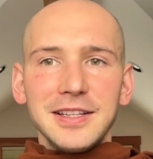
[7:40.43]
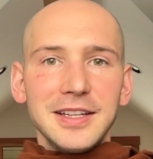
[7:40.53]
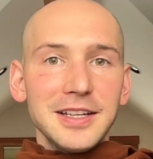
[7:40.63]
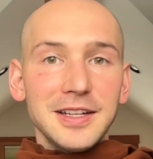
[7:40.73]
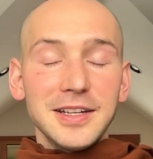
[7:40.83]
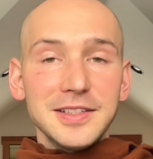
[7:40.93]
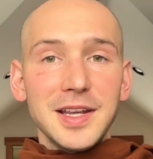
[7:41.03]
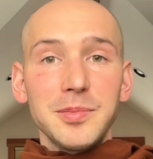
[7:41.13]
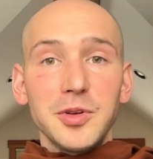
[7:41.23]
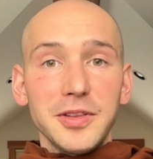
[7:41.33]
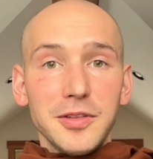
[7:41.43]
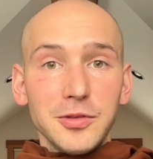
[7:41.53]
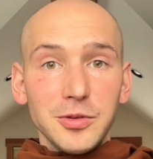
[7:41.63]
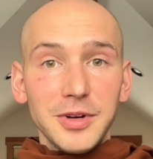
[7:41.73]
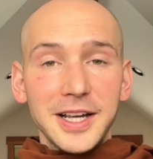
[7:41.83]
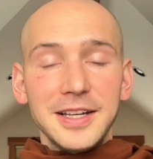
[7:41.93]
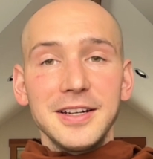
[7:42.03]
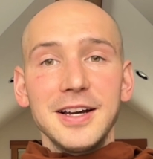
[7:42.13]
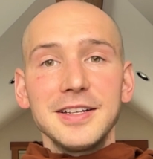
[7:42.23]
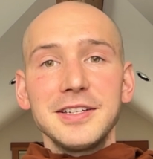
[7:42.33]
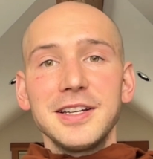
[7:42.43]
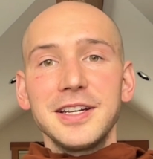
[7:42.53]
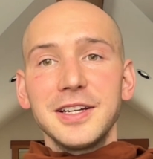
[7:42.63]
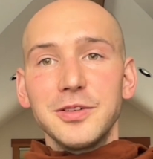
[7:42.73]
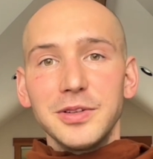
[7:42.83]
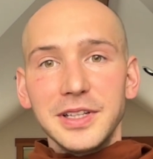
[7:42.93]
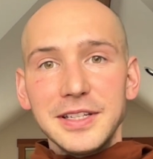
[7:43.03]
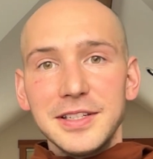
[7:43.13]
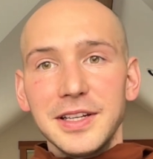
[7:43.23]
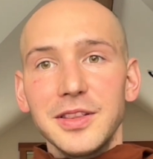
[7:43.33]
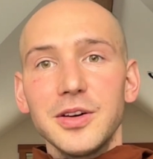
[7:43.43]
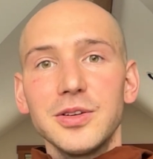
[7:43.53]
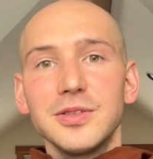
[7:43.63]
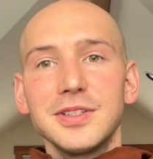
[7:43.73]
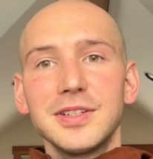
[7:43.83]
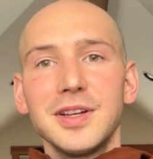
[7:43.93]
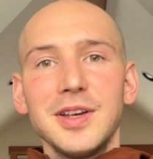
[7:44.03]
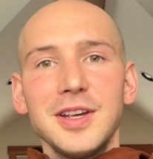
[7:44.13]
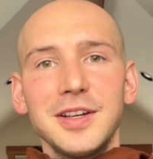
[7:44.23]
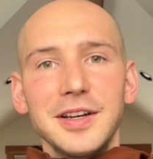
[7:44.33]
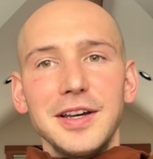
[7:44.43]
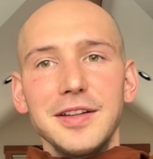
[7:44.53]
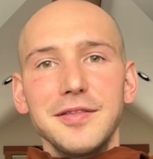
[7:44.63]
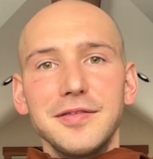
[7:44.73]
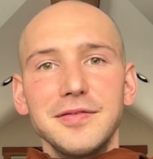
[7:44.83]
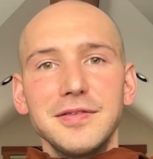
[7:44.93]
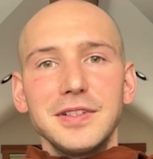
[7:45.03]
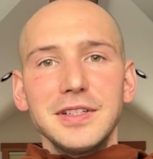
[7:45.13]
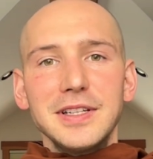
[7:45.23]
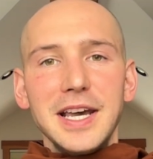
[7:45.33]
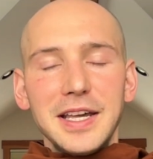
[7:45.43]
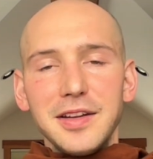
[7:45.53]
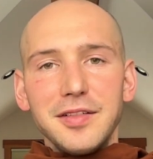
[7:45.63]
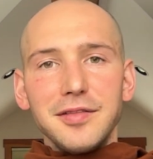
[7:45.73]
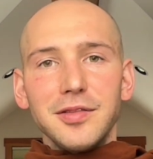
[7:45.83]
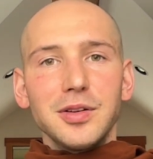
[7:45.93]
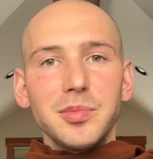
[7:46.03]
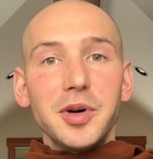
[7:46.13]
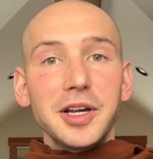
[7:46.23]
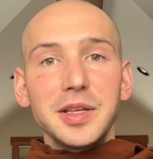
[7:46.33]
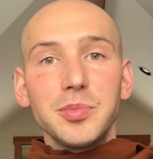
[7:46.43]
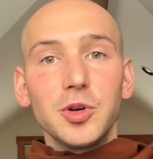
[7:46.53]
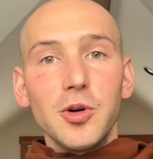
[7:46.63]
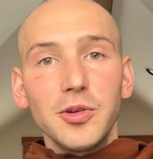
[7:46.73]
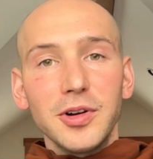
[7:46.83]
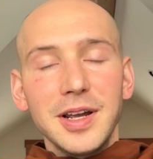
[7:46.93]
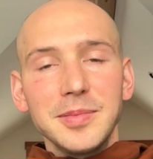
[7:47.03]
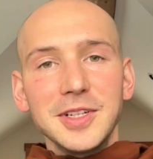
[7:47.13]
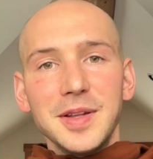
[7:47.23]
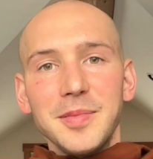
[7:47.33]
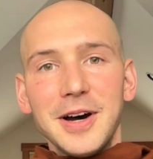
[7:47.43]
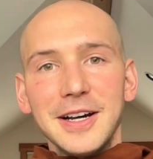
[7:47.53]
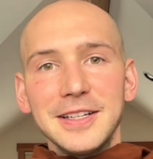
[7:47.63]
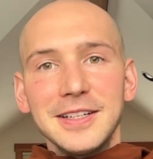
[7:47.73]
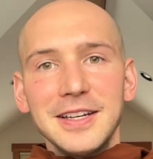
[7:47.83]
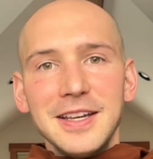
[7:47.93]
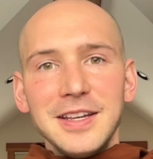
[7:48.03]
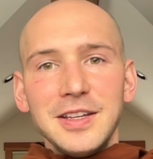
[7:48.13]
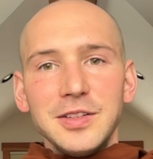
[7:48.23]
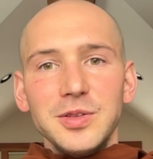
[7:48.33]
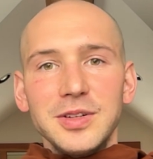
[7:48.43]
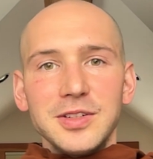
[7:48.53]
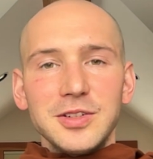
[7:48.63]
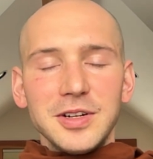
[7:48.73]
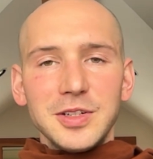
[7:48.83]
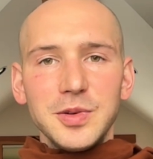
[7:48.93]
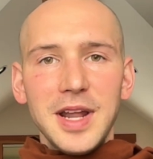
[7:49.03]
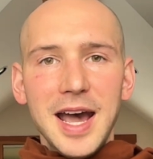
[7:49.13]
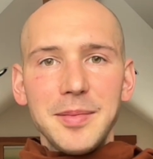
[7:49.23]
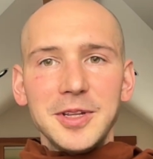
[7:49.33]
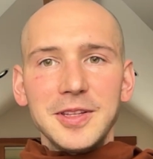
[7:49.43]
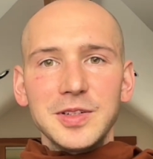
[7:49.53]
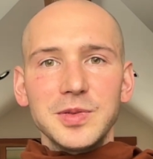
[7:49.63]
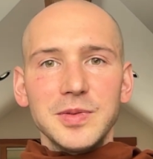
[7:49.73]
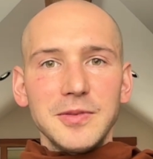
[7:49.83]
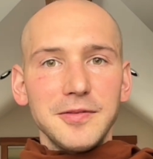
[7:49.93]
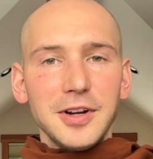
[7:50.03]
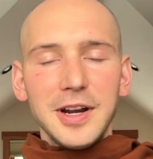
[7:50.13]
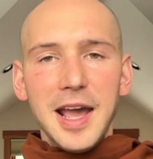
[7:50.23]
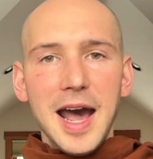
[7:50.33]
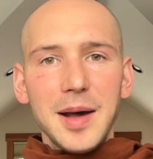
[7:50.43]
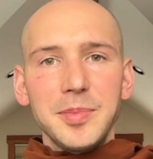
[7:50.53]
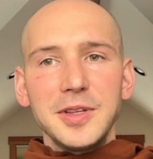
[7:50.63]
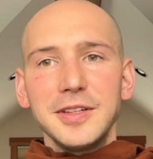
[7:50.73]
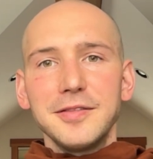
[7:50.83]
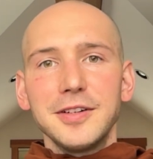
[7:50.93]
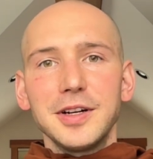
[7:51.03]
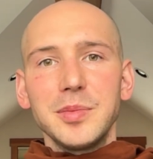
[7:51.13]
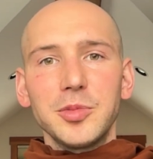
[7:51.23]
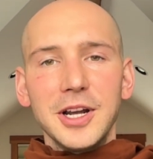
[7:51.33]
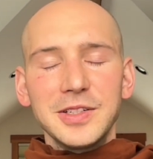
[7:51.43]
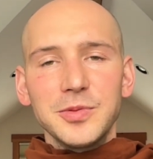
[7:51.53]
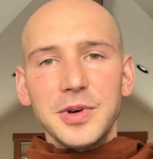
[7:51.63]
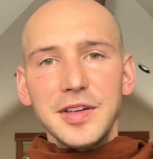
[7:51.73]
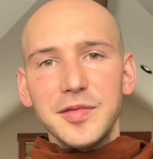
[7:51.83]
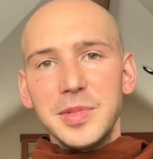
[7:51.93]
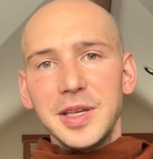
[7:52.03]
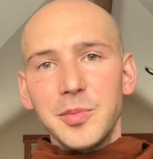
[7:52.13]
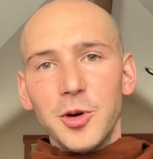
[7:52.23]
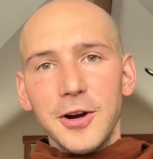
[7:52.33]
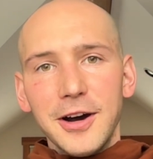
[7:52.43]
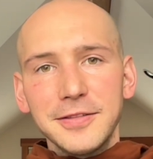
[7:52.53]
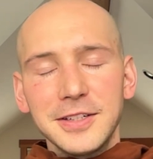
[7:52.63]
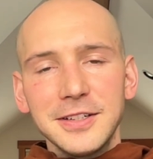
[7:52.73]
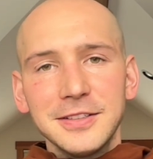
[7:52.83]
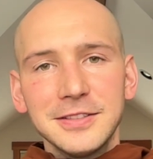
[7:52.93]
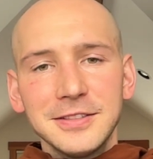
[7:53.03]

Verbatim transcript: an example through recognizing and releasing those kind of negative or buggy programs in the mind, you can start to inhabit this very happy, very present way of being more often.